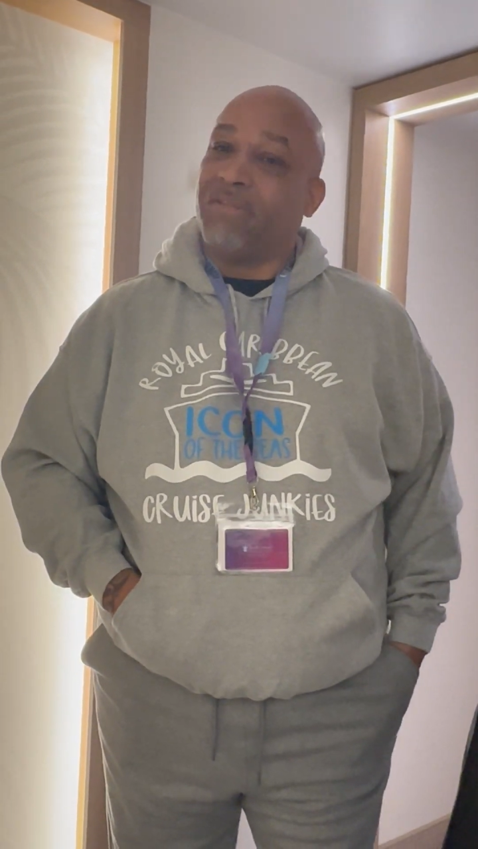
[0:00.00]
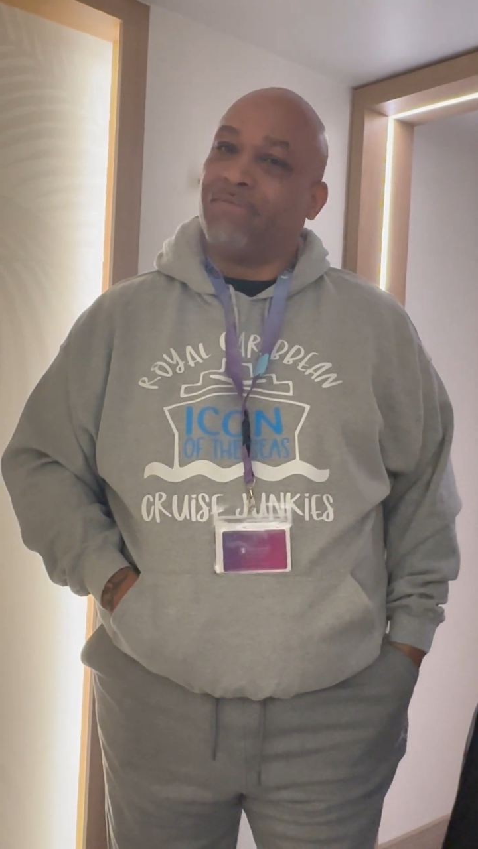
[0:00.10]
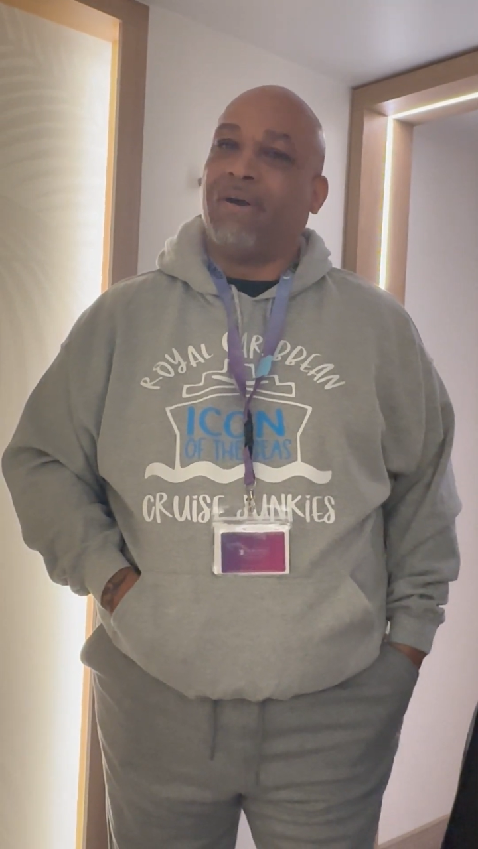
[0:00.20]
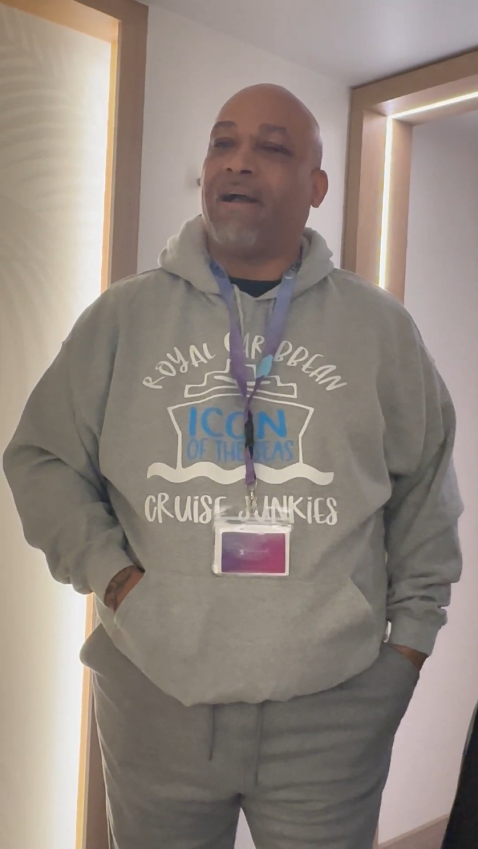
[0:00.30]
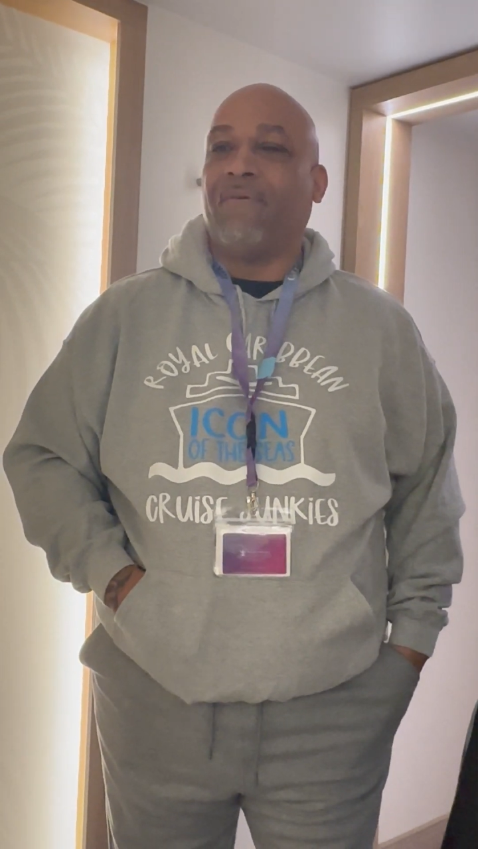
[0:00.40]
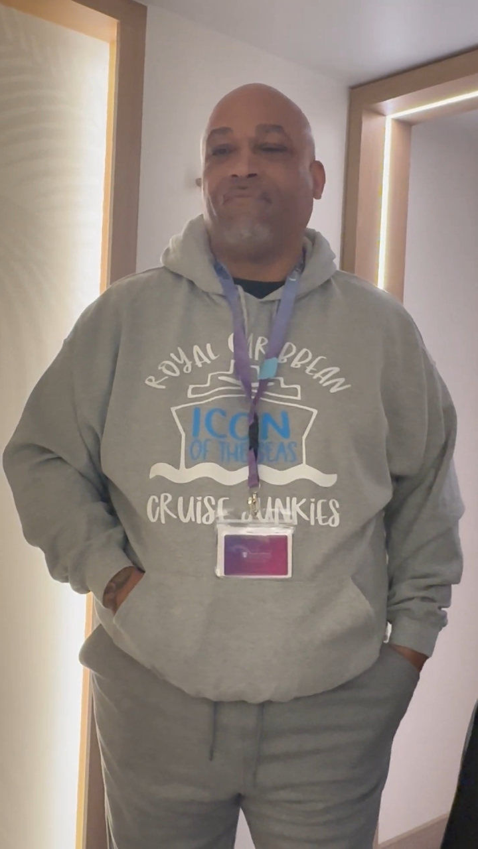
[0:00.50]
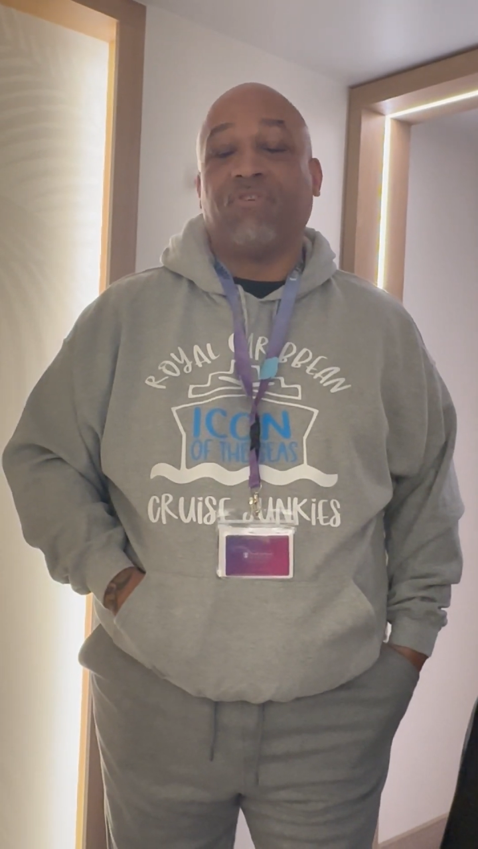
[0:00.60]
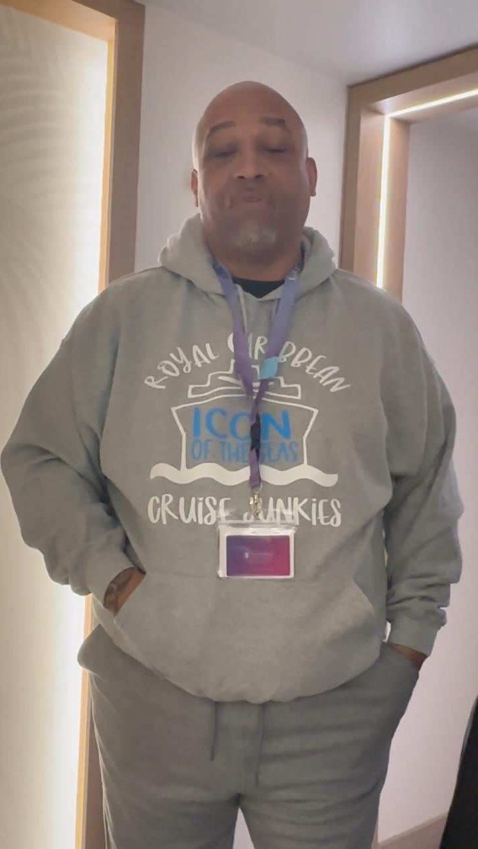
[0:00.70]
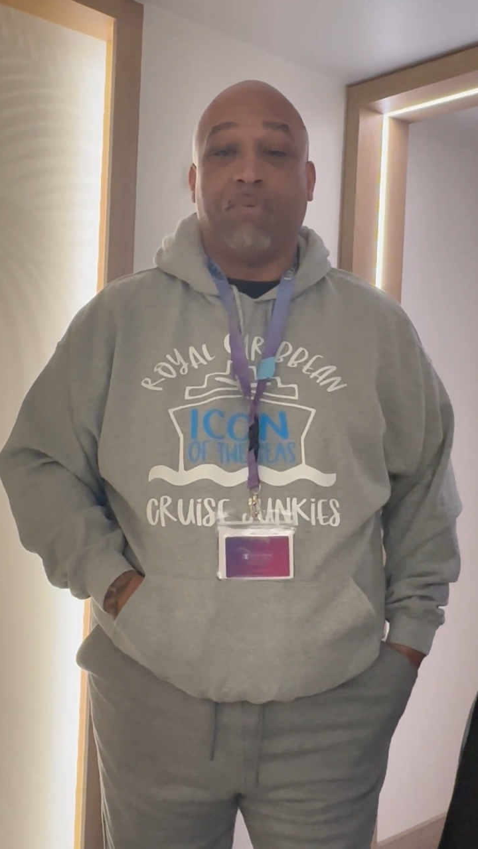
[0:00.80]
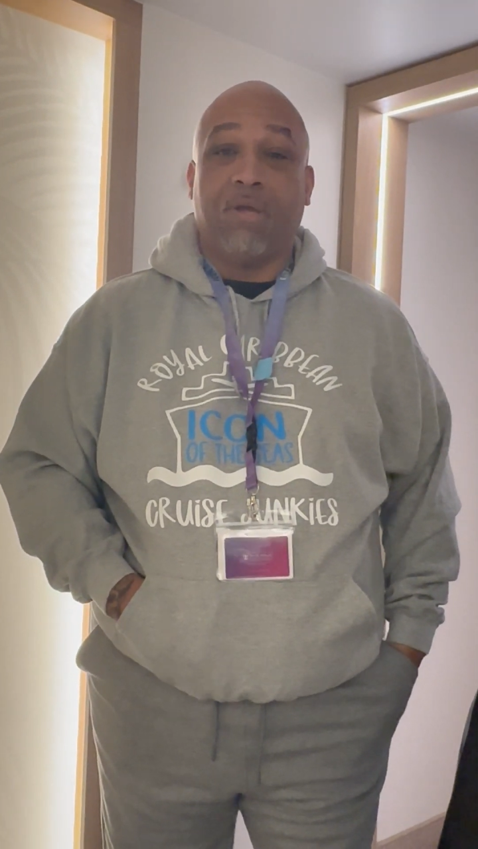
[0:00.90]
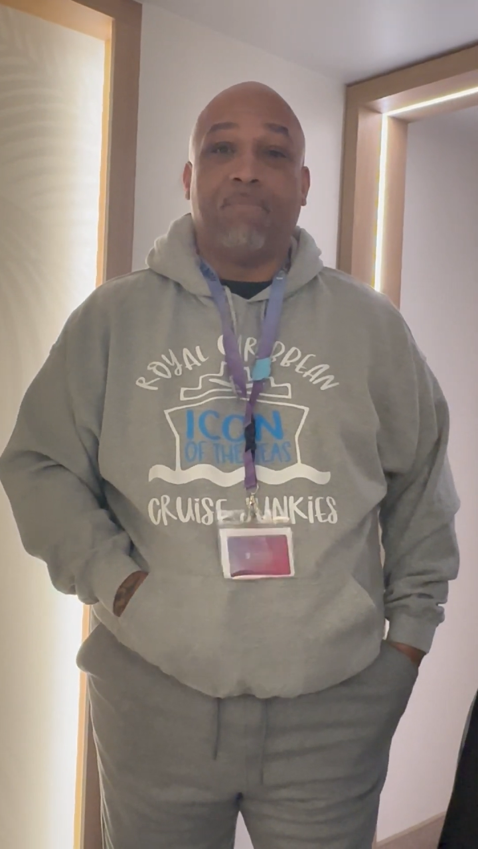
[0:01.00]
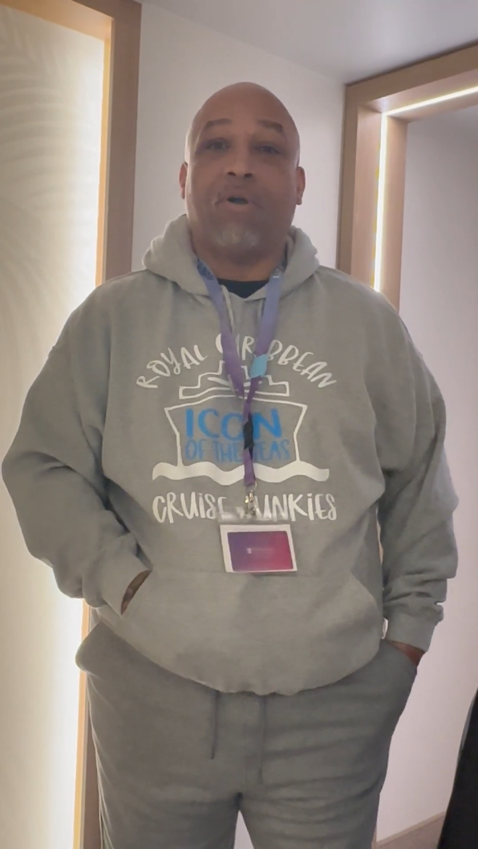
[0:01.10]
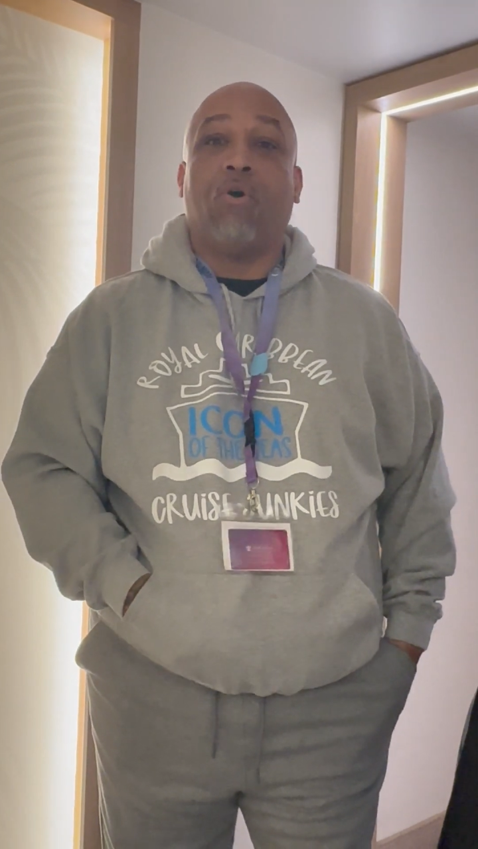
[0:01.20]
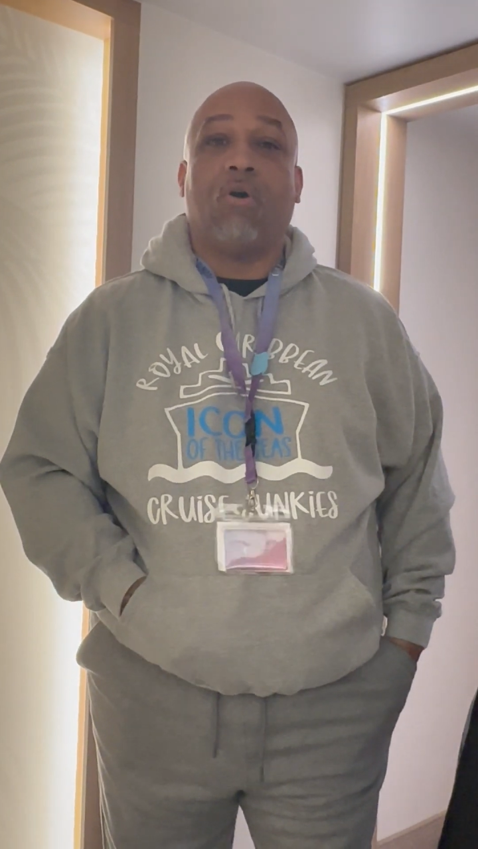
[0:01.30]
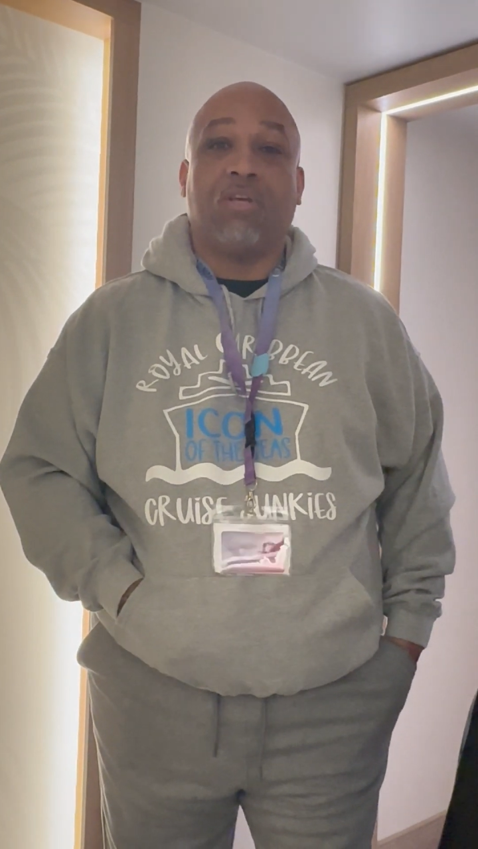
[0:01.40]
So I got frustrated with him and
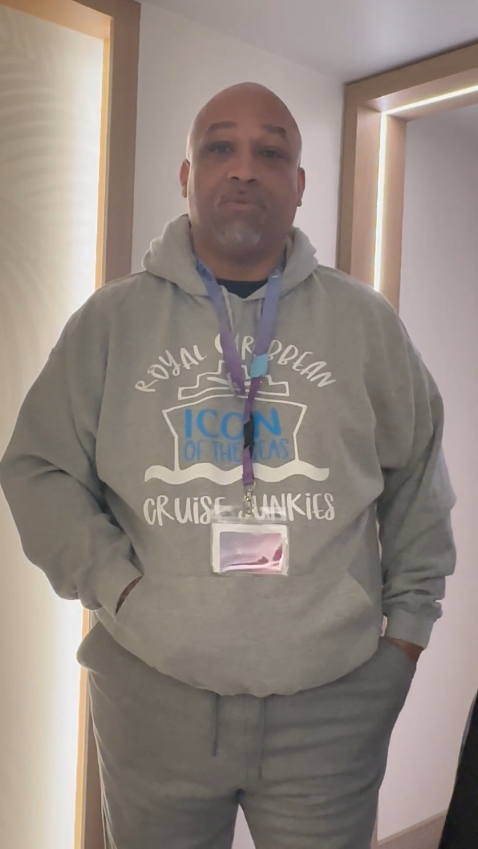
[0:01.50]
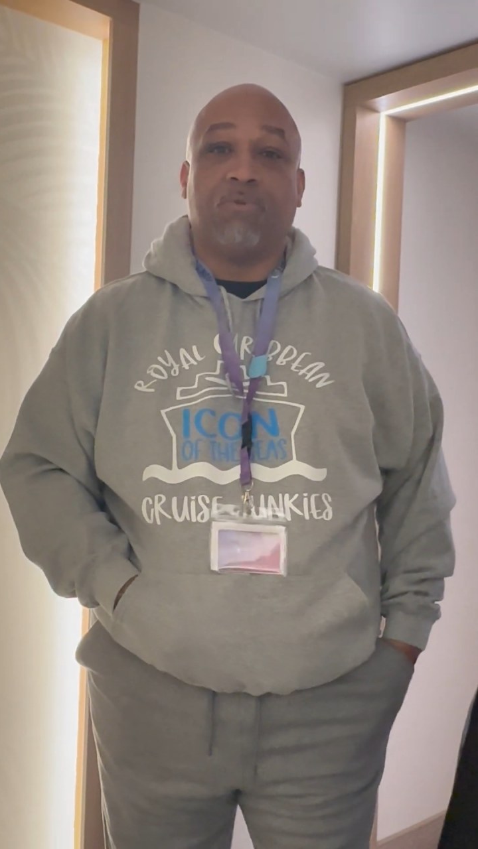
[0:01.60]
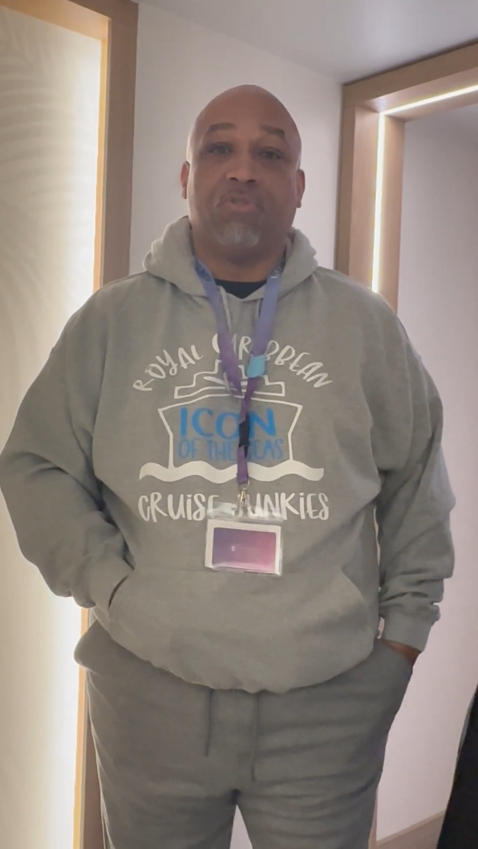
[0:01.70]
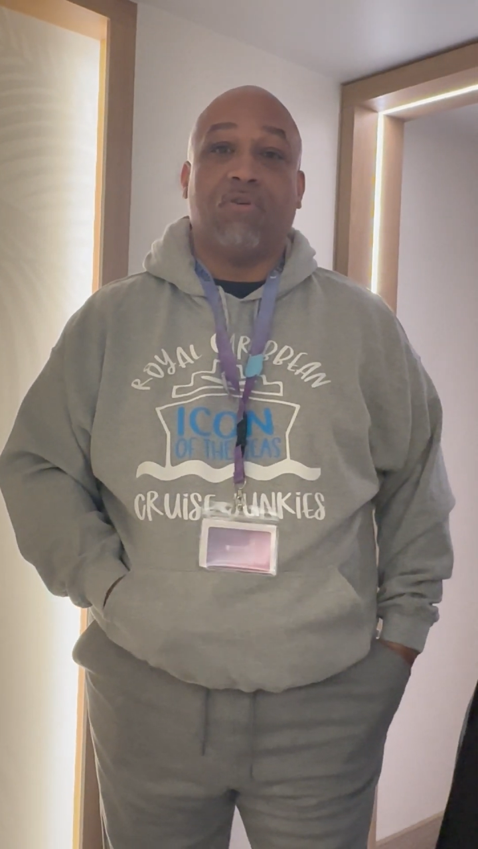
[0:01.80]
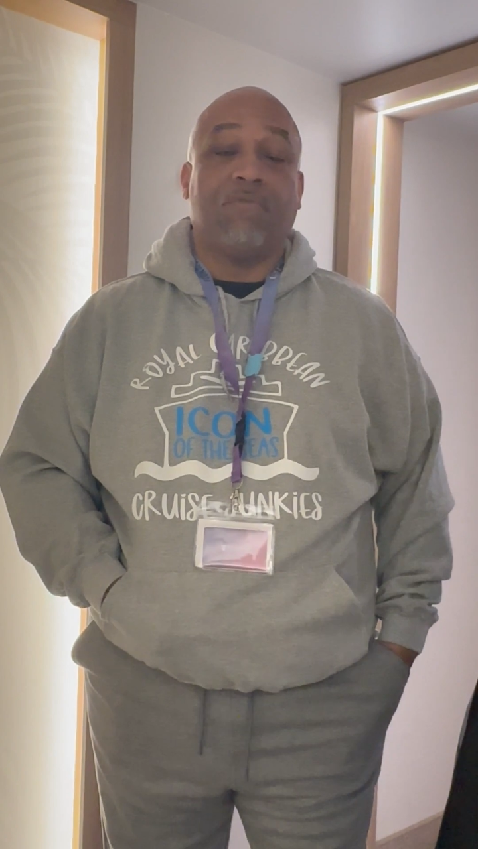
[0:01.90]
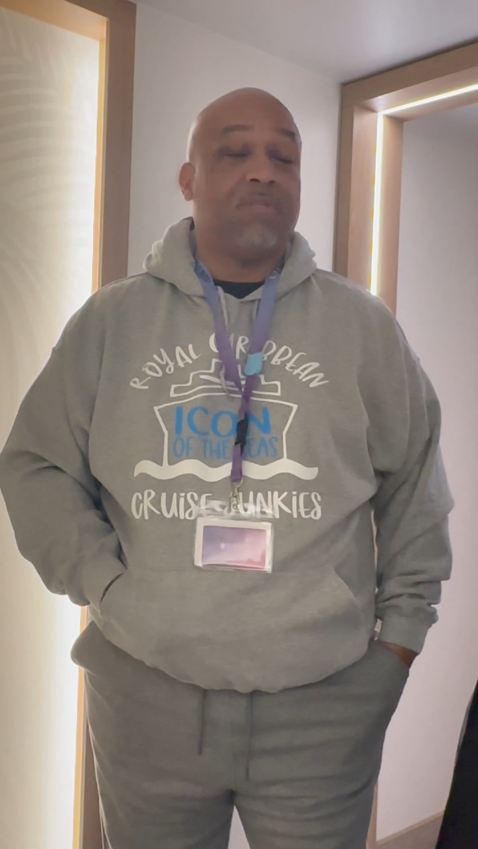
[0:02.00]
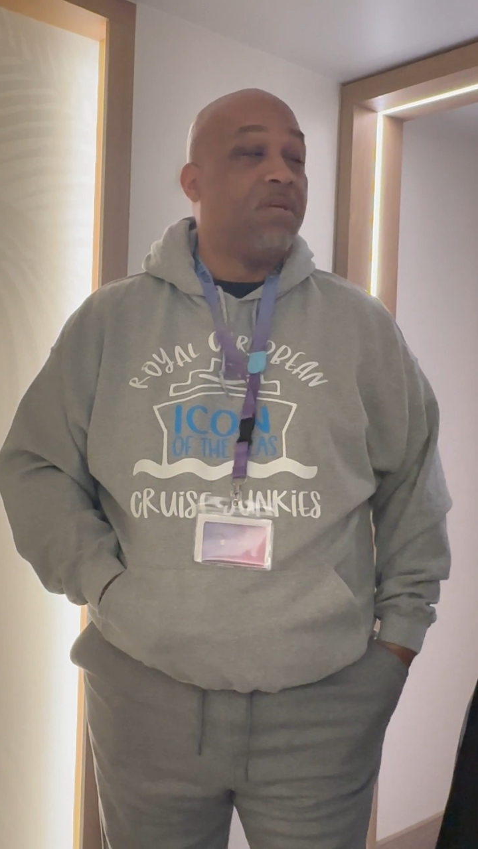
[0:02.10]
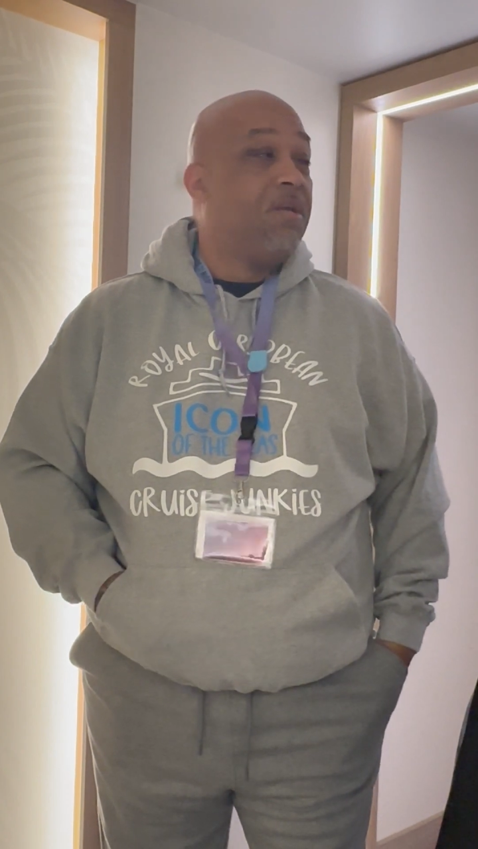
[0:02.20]
I called customer service.